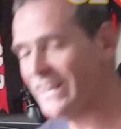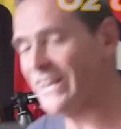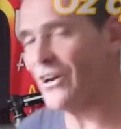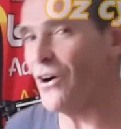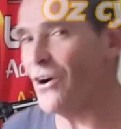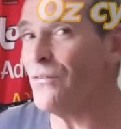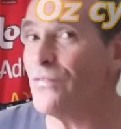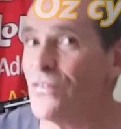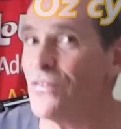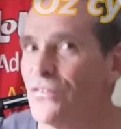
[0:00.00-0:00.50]

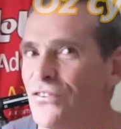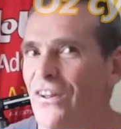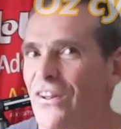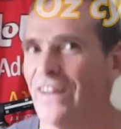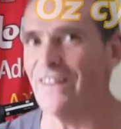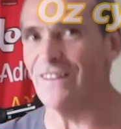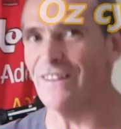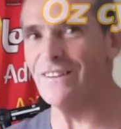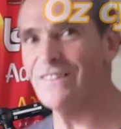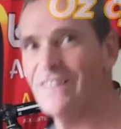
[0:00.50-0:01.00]
getting off the
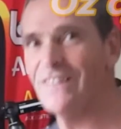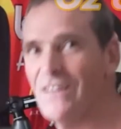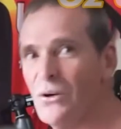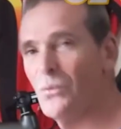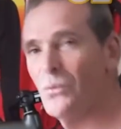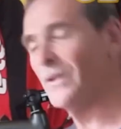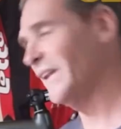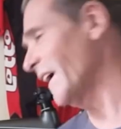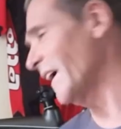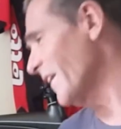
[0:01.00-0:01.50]
saddle
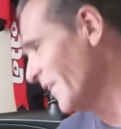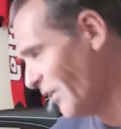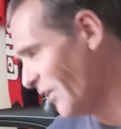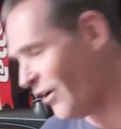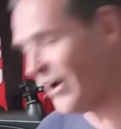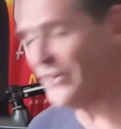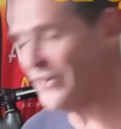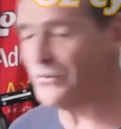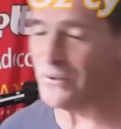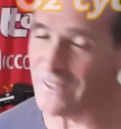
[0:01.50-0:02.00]
when the
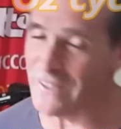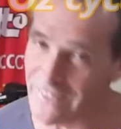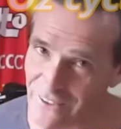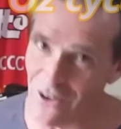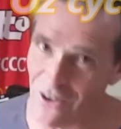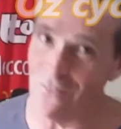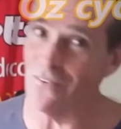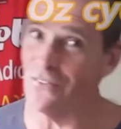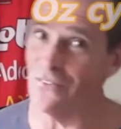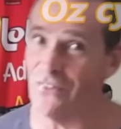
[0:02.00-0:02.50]
other guys were
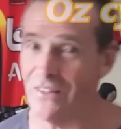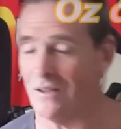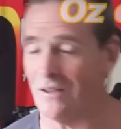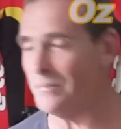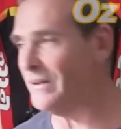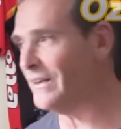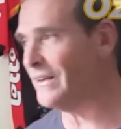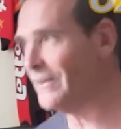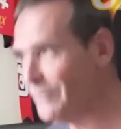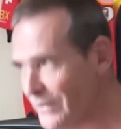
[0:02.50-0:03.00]
getting off the
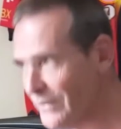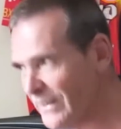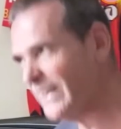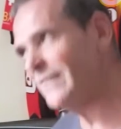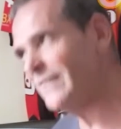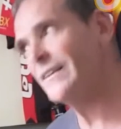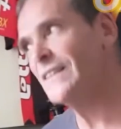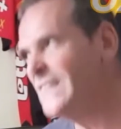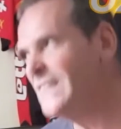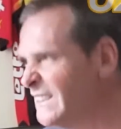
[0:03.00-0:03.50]
saddle bed, and I'm
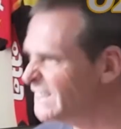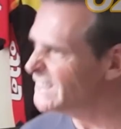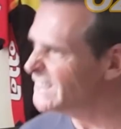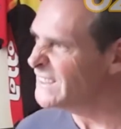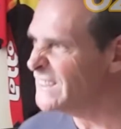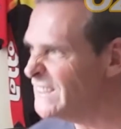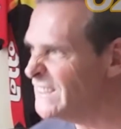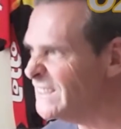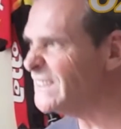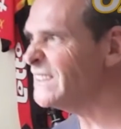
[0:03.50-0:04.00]
thinking,
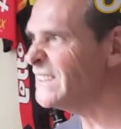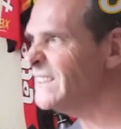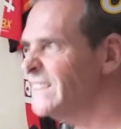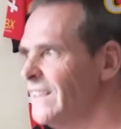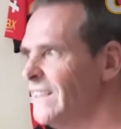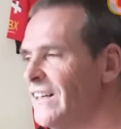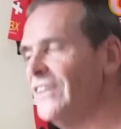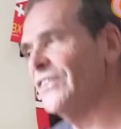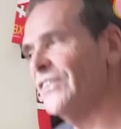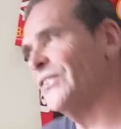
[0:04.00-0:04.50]

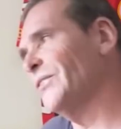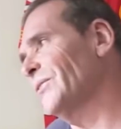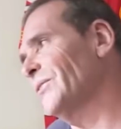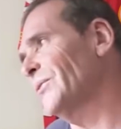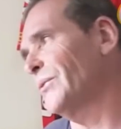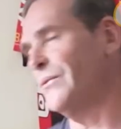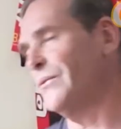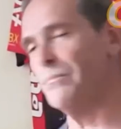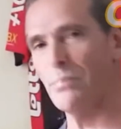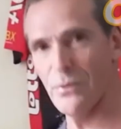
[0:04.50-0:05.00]
oh, I
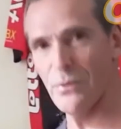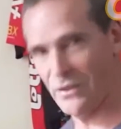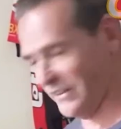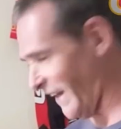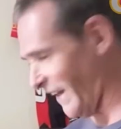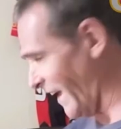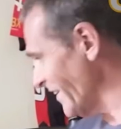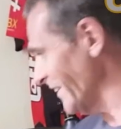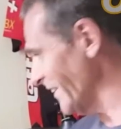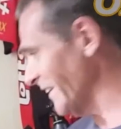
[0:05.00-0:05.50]
sort of
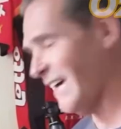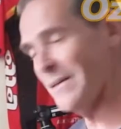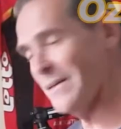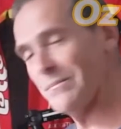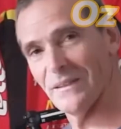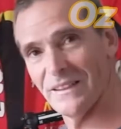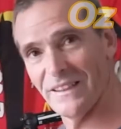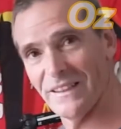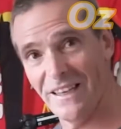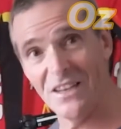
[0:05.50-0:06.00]
put it down a
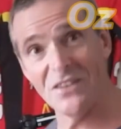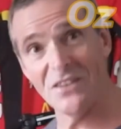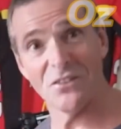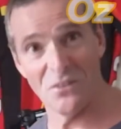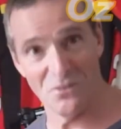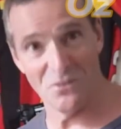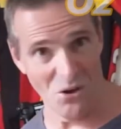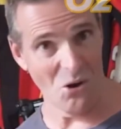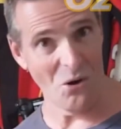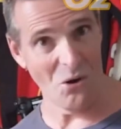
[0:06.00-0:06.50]
couple of
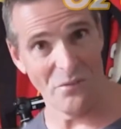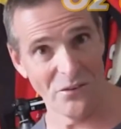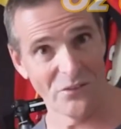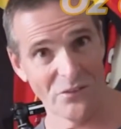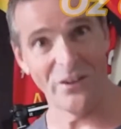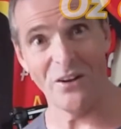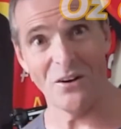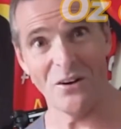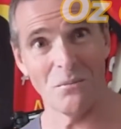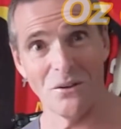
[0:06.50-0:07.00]
gears and got
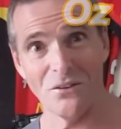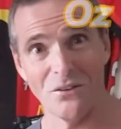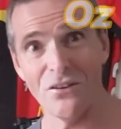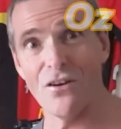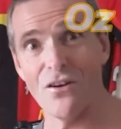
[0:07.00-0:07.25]
off the saddle